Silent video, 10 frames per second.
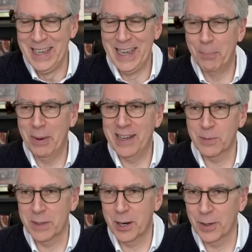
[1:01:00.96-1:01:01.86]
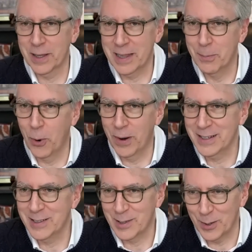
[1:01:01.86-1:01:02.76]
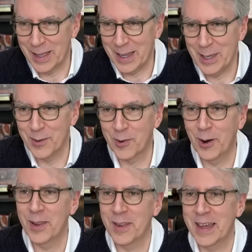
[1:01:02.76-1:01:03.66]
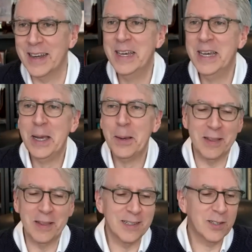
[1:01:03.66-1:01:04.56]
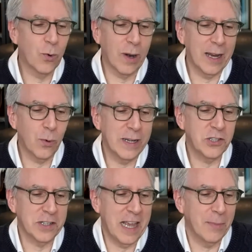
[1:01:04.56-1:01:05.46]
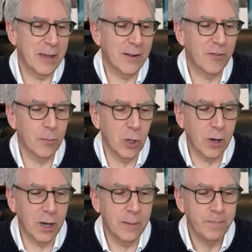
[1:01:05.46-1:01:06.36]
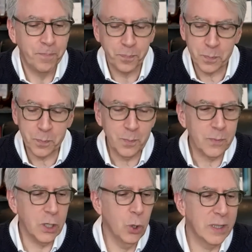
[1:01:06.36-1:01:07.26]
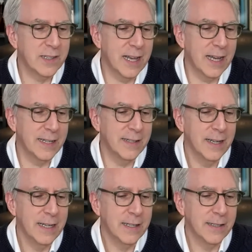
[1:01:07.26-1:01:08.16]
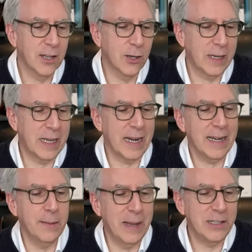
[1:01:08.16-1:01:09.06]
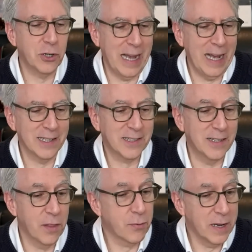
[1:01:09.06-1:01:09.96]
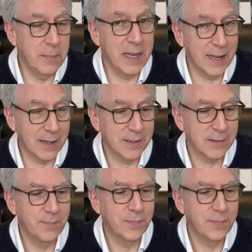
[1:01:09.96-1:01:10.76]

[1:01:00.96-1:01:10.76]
impossibly early in the morning. So thank you for all of that. But this great question came in from Laura, who had said, "So getting to major asks in three meetings."